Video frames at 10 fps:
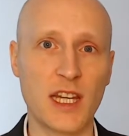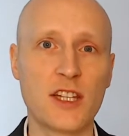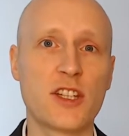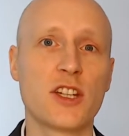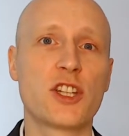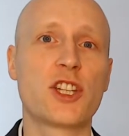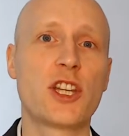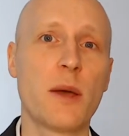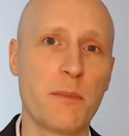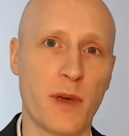each
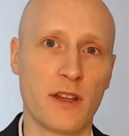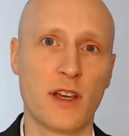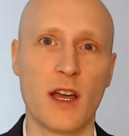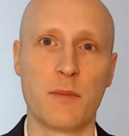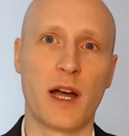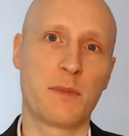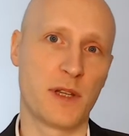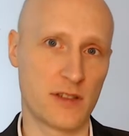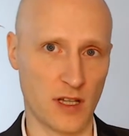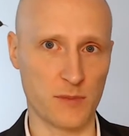shipment might be
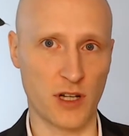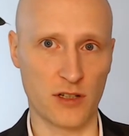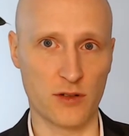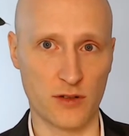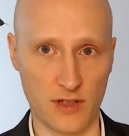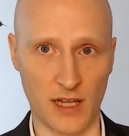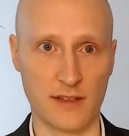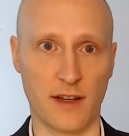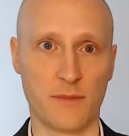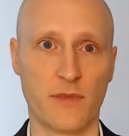subject to
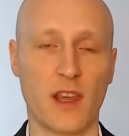testing.